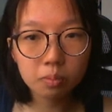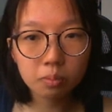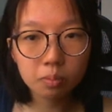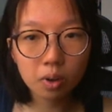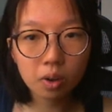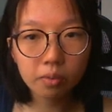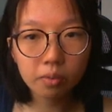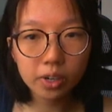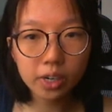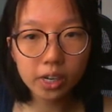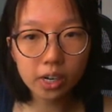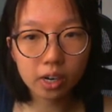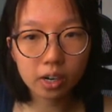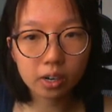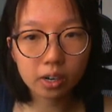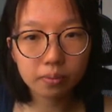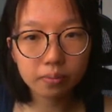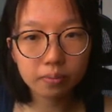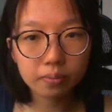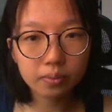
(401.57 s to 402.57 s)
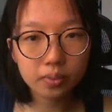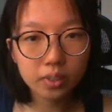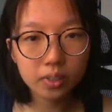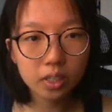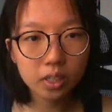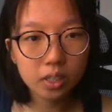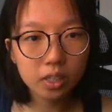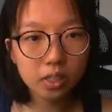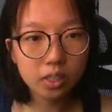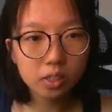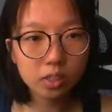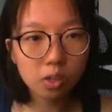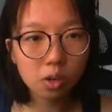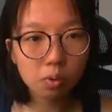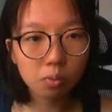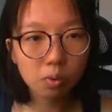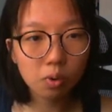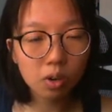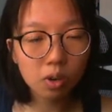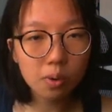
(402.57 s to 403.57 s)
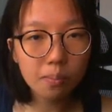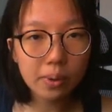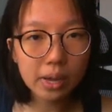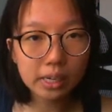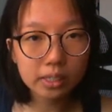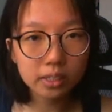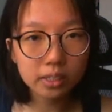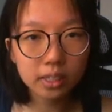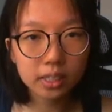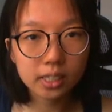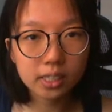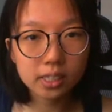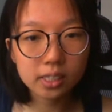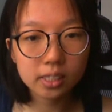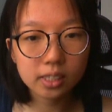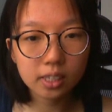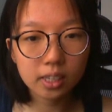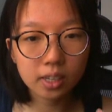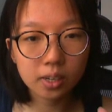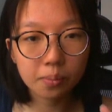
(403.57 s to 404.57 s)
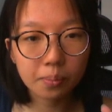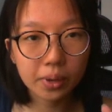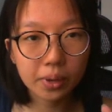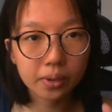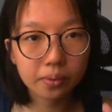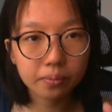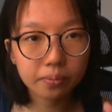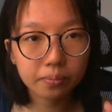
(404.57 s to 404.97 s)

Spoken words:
over here. So we'll come back to this in a bit.